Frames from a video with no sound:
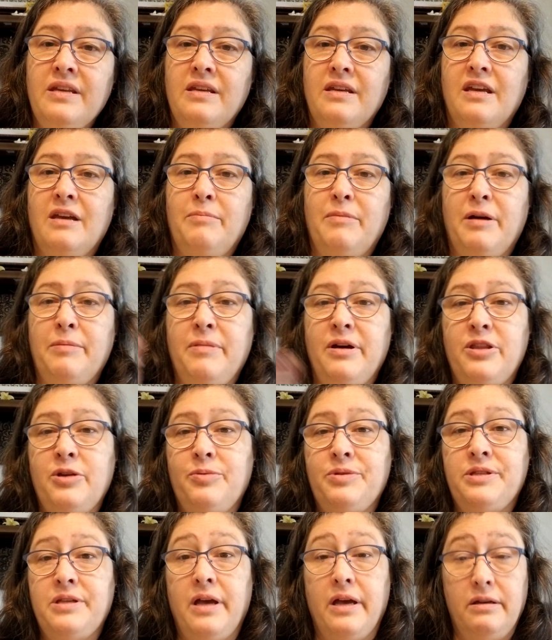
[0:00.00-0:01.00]
And my mother
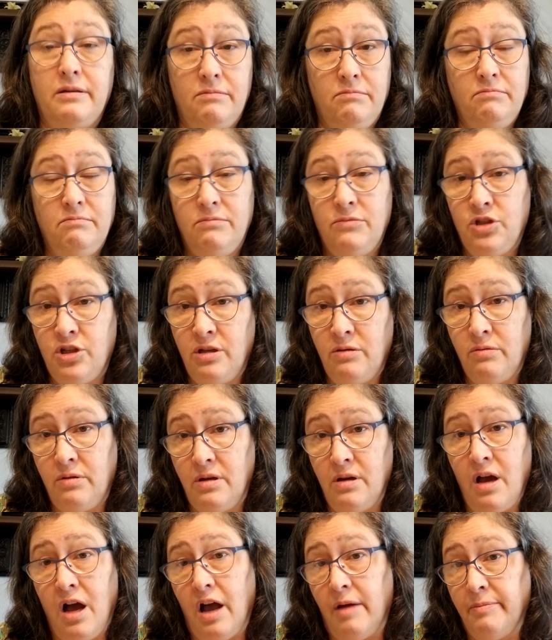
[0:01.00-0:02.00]
was like, she
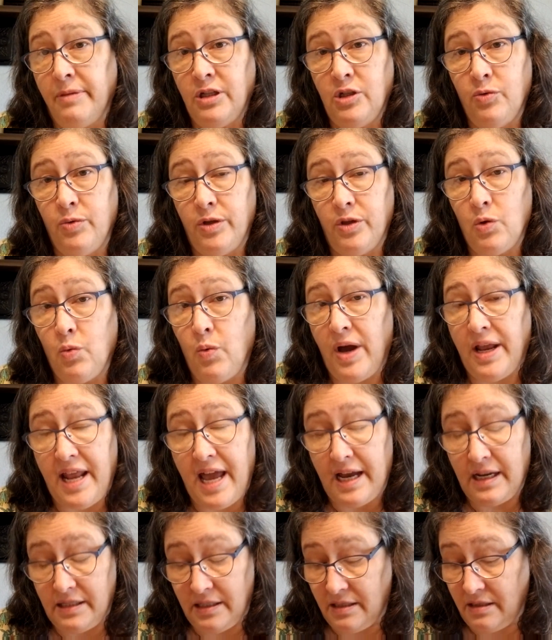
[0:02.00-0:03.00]
would not be doing the white
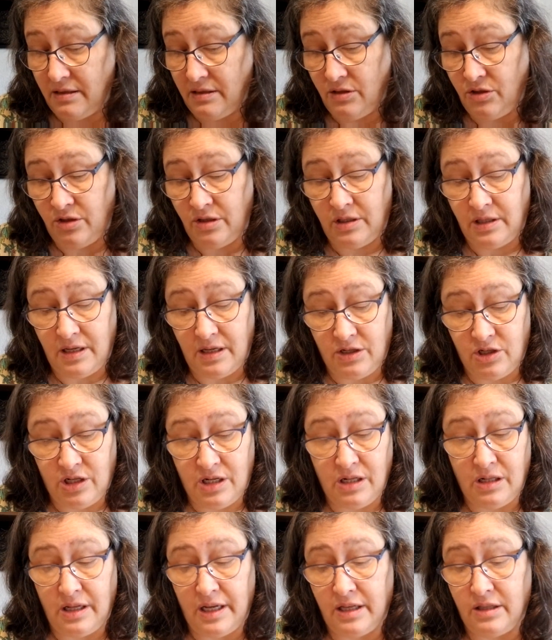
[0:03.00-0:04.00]
accents. She said she
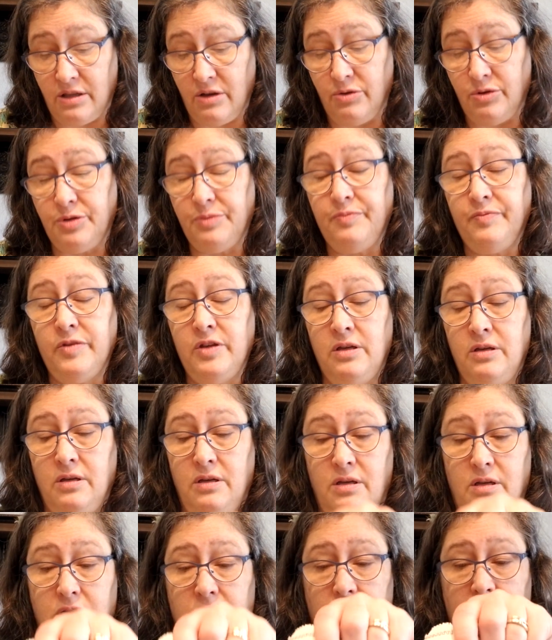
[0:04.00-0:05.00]
didn't like those.
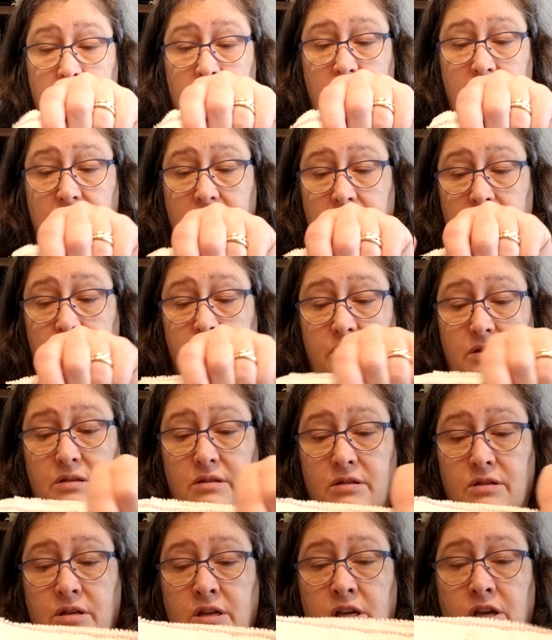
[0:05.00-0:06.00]
And then
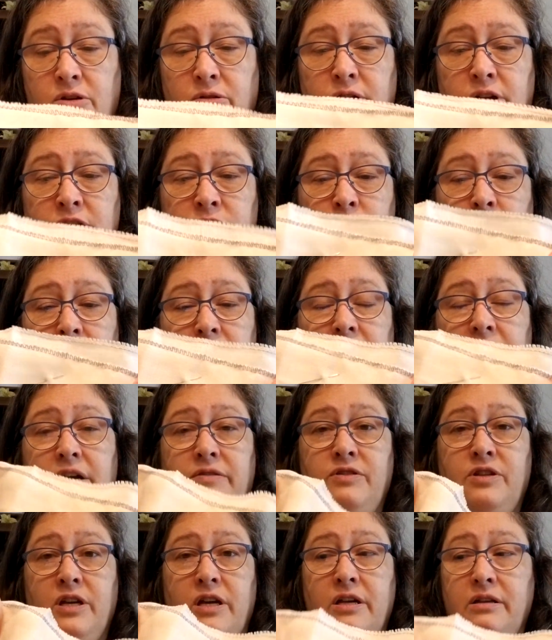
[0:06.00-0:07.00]
here is what I
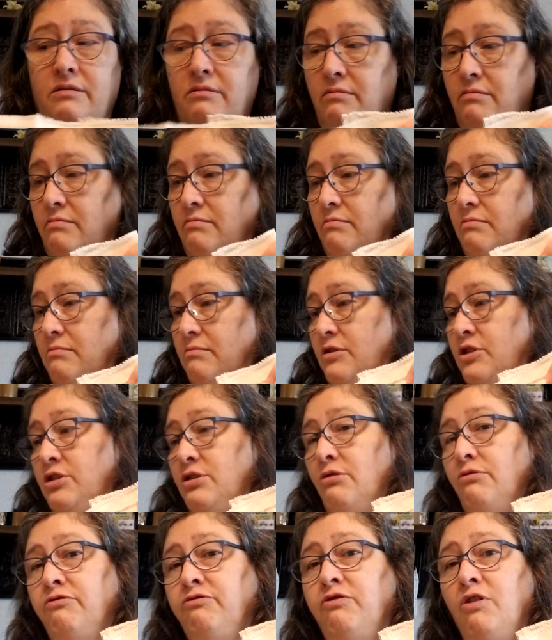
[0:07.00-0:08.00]
have done
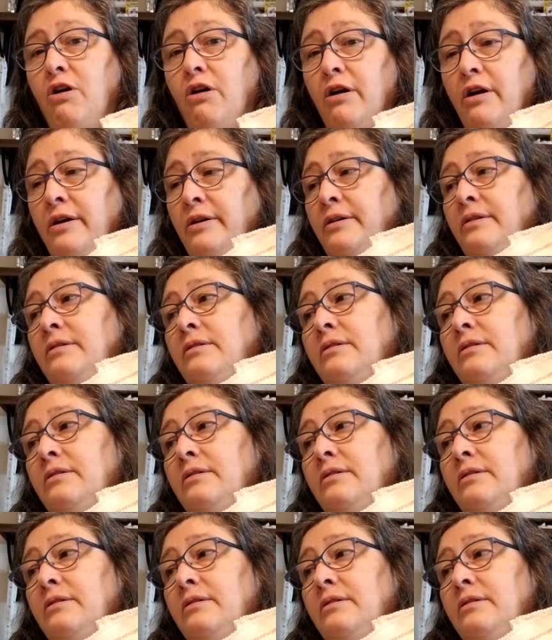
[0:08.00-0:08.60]
so far.